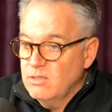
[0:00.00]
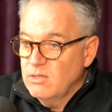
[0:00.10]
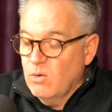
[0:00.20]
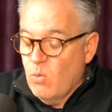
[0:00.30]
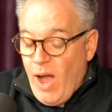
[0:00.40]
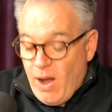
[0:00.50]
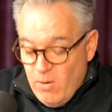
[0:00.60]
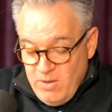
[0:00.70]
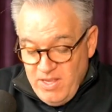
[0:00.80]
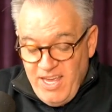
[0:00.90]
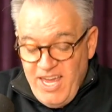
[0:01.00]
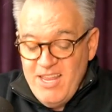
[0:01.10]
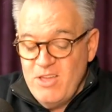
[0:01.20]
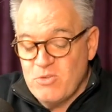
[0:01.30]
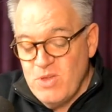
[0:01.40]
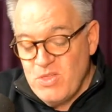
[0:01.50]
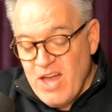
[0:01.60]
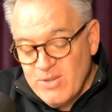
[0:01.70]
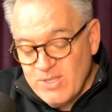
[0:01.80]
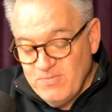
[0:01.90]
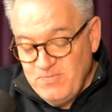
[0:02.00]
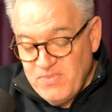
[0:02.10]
Wow, 83,000.